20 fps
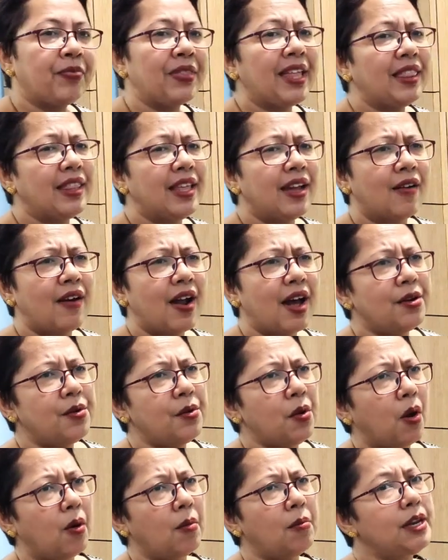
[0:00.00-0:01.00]
that there are
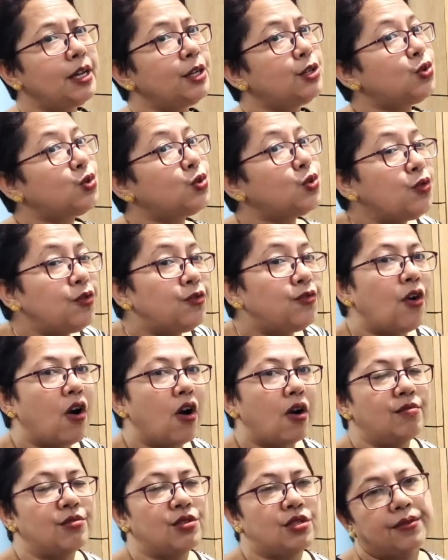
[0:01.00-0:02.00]
normally two
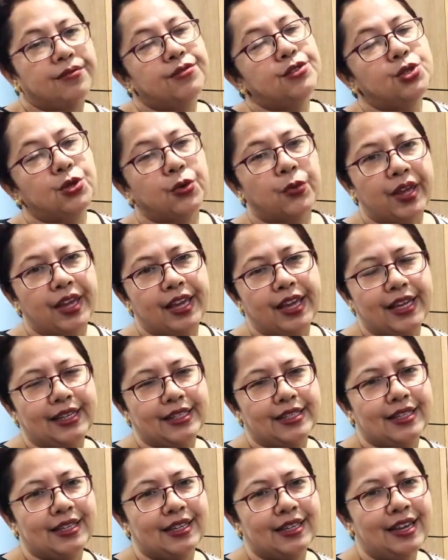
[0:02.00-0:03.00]
forms of doing
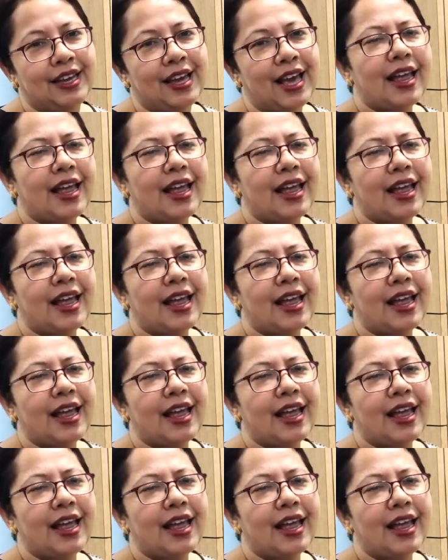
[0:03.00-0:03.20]
it.